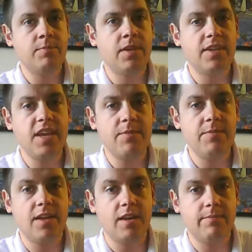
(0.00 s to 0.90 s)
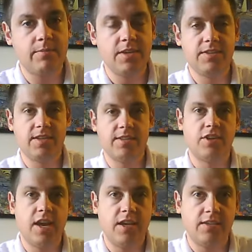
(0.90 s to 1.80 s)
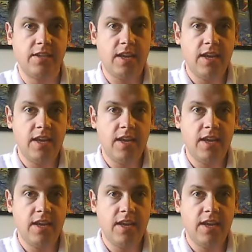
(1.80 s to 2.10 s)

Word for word: But they gave me a lot of memories as a child.